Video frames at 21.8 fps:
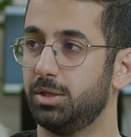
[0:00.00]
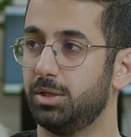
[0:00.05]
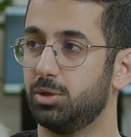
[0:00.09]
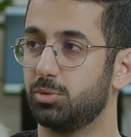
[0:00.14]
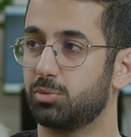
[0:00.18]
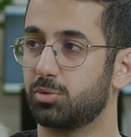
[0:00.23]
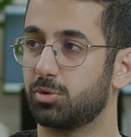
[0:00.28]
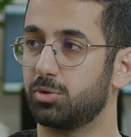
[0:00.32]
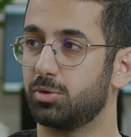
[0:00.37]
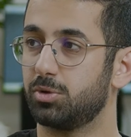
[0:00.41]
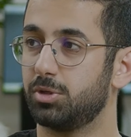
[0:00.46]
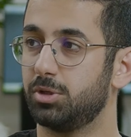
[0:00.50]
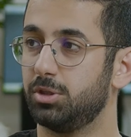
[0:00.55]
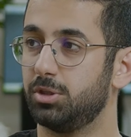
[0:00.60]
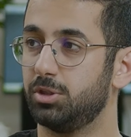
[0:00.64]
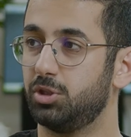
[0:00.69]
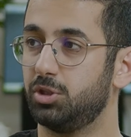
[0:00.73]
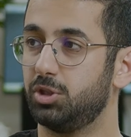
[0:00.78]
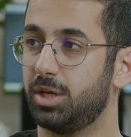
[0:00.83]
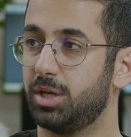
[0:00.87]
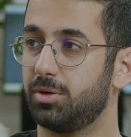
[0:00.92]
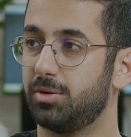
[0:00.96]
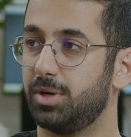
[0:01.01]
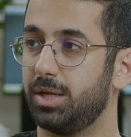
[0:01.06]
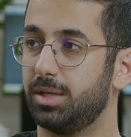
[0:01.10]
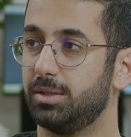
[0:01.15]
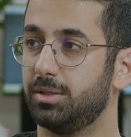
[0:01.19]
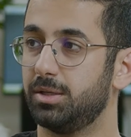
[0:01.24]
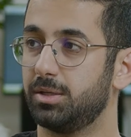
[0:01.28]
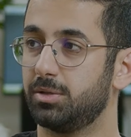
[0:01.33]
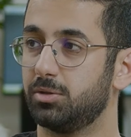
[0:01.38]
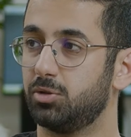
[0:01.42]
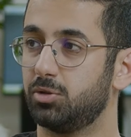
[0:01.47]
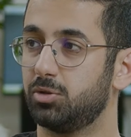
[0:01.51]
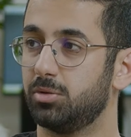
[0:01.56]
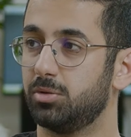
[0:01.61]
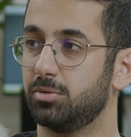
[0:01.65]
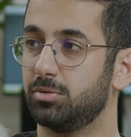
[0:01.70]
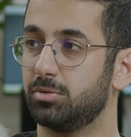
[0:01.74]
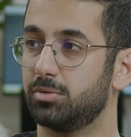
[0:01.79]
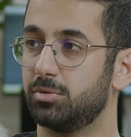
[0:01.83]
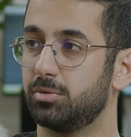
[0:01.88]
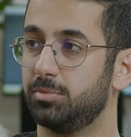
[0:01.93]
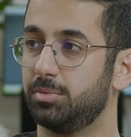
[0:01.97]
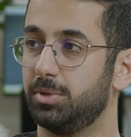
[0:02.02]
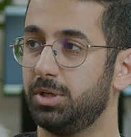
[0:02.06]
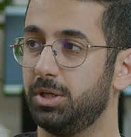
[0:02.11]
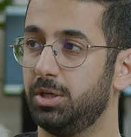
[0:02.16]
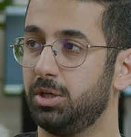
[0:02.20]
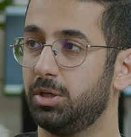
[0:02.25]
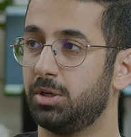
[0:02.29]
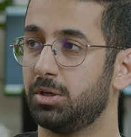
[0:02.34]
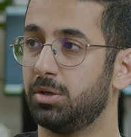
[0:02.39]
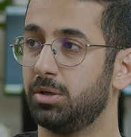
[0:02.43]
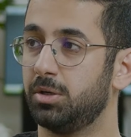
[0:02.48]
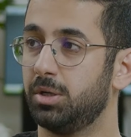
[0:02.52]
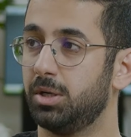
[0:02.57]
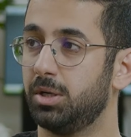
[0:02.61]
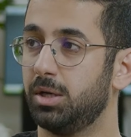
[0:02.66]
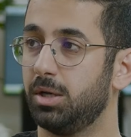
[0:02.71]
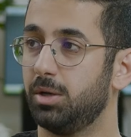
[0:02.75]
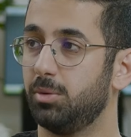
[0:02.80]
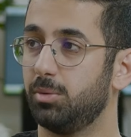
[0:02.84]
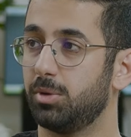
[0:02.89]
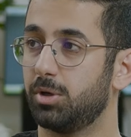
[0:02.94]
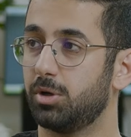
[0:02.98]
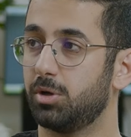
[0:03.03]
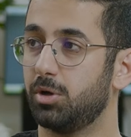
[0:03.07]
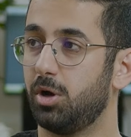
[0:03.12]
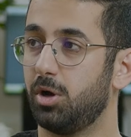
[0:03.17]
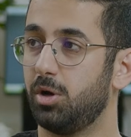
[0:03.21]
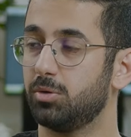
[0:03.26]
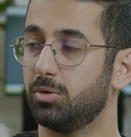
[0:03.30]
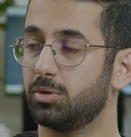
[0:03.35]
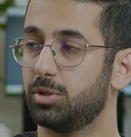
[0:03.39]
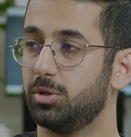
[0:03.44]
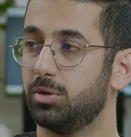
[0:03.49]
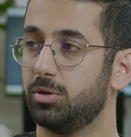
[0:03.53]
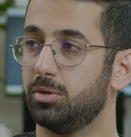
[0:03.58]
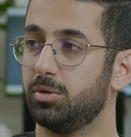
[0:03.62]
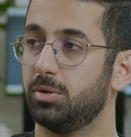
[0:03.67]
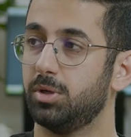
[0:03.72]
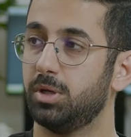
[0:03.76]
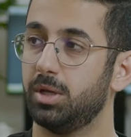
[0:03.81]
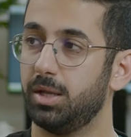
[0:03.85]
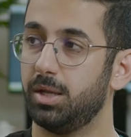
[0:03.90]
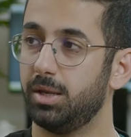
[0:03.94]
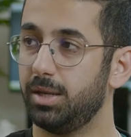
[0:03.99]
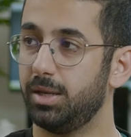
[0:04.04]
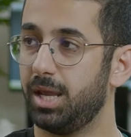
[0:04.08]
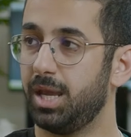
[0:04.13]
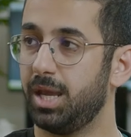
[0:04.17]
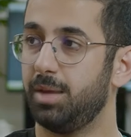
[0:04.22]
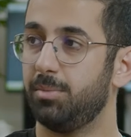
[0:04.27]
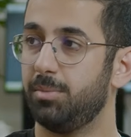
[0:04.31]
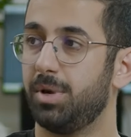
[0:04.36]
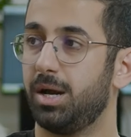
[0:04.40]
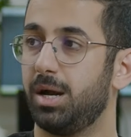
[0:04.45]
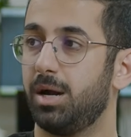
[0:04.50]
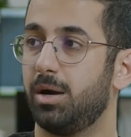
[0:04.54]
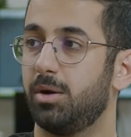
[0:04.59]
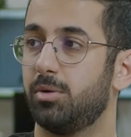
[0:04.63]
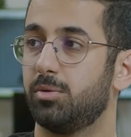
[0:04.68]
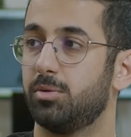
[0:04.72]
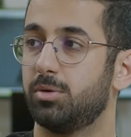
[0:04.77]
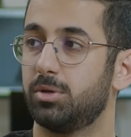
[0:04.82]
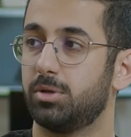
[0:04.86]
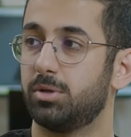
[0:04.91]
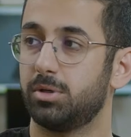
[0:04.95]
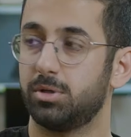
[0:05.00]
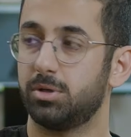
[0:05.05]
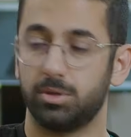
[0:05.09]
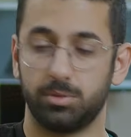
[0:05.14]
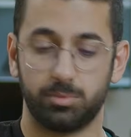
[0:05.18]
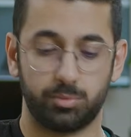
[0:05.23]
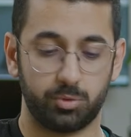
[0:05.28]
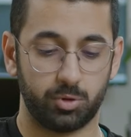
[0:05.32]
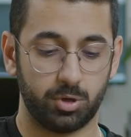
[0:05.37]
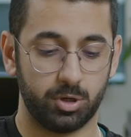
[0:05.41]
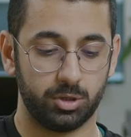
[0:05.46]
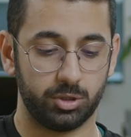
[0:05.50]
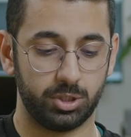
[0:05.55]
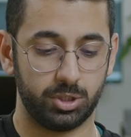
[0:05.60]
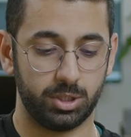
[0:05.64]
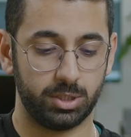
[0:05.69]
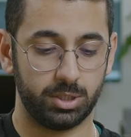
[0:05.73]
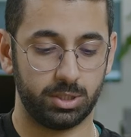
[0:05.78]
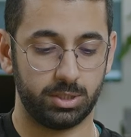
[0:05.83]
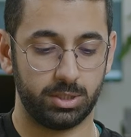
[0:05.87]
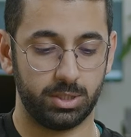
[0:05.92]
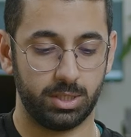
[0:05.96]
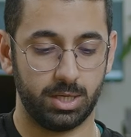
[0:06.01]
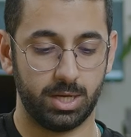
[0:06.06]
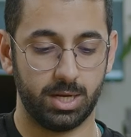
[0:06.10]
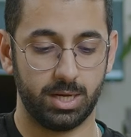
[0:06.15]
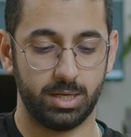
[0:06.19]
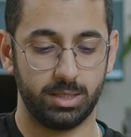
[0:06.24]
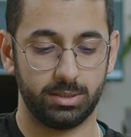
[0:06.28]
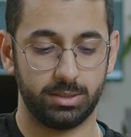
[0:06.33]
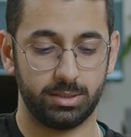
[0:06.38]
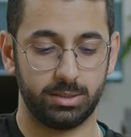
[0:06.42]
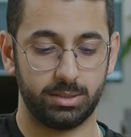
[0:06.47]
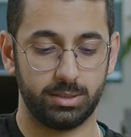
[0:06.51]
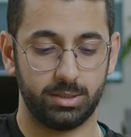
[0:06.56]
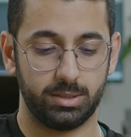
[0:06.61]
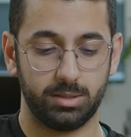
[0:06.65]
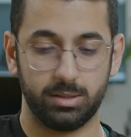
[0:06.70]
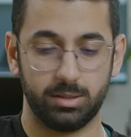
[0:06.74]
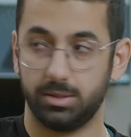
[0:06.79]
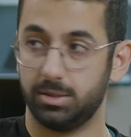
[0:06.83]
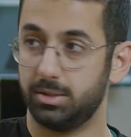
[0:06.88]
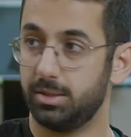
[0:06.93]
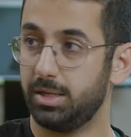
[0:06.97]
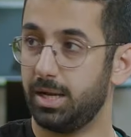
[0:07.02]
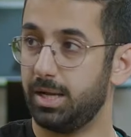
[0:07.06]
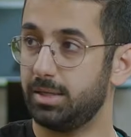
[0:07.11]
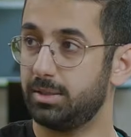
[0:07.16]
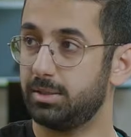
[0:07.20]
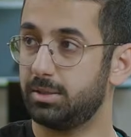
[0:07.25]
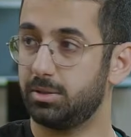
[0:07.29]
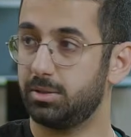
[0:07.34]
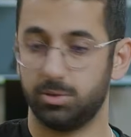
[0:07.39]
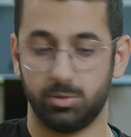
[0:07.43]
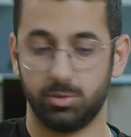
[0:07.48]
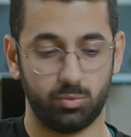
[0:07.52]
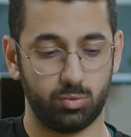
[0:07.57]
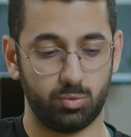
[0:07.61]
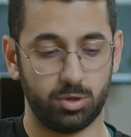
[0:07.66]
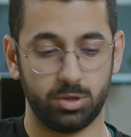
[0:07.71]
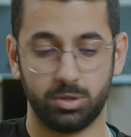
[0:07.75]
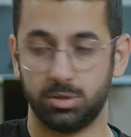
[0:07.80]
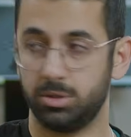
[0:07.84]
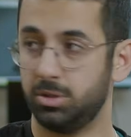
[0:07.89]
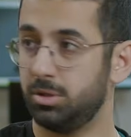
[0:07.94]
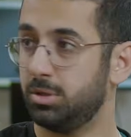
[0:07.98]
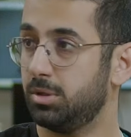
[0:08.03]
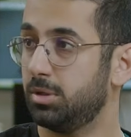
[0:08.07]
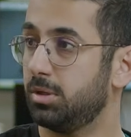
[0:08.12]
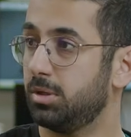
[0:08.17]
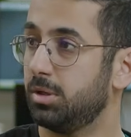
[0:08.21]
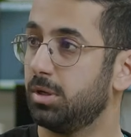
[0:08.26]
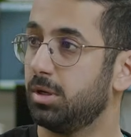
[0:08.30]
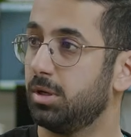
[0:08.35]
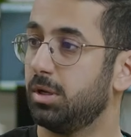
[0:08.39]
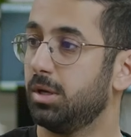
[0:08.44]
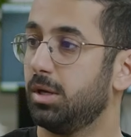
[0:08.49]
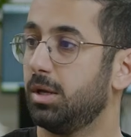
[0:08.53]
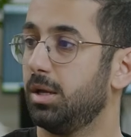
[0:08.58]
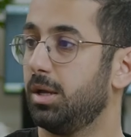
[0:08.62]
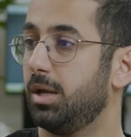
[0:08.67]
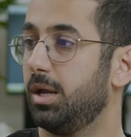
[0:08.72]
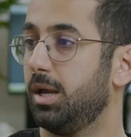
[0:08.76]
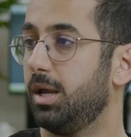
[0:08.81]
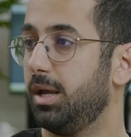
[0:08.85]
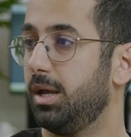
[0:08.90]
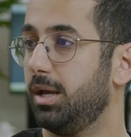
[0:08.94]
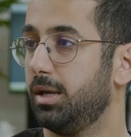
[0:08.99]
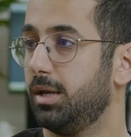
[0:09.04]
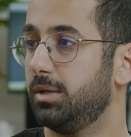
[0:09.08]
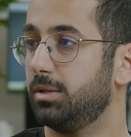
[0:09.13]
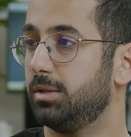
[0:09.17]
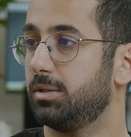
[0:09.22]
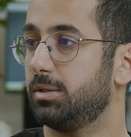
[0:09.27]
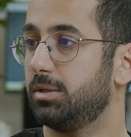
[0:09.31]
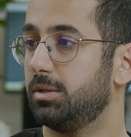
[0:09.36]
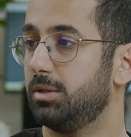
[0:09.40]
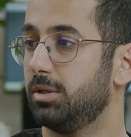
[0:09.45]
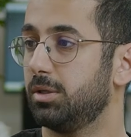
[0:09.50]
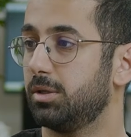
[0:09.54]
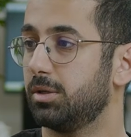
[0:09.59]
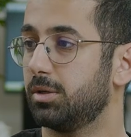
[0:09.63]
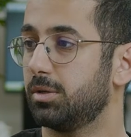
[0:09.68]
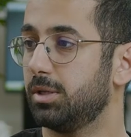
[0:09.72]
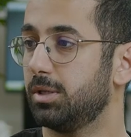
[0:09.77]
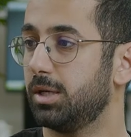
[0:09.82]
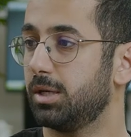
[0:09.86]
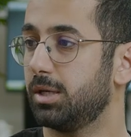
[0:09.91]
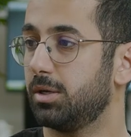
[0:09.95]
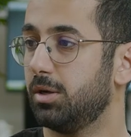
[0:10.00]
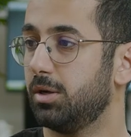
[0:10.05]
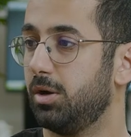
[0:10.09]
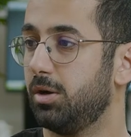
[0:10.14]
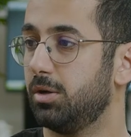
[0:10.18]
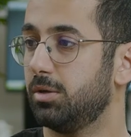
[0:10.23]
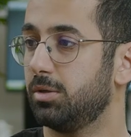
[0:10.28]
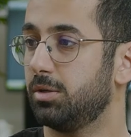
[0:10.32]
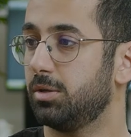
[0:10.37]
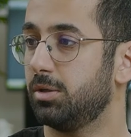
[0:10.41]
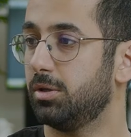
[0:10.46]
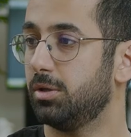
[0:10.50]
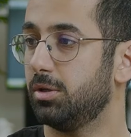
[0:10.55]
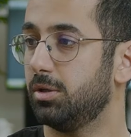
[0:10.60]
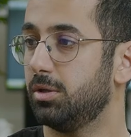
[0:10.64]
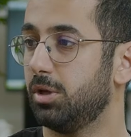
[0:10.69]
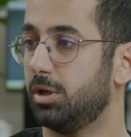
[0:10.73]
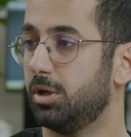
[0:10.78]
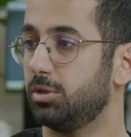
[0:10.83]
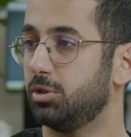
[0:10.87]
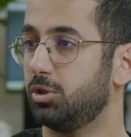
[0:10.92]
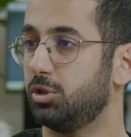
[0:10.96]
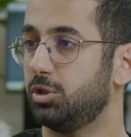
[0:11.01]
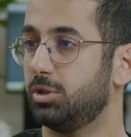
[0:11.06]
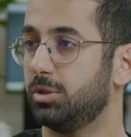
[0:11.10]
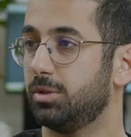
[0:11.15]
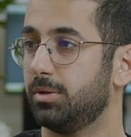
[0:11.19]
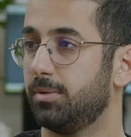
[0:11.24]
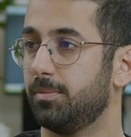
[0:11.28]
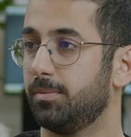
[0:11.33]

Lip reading: You will generate the control group here. We could also name our project as test 1 and you could click on launch.